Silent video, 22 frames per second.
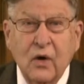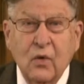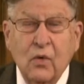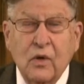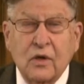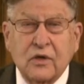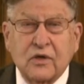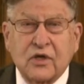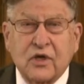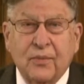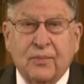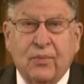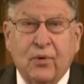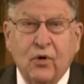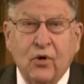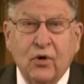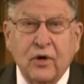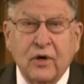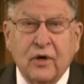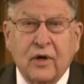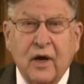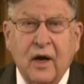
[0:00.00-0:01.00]
will
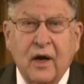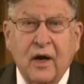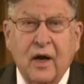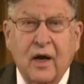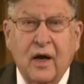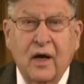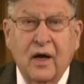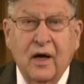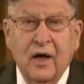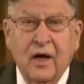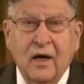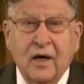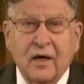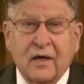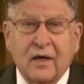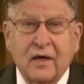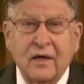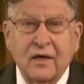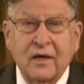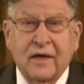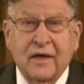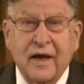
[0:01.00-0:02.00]
support uh, a
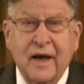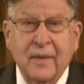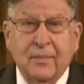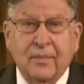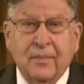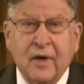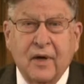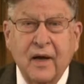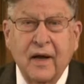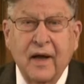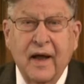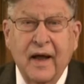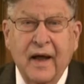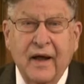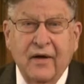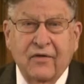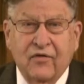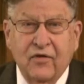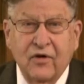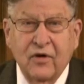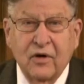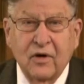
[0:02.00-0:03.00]
contempt
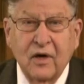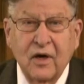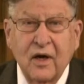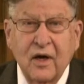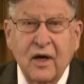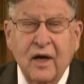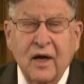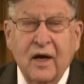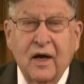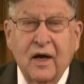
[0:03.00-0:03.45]
effort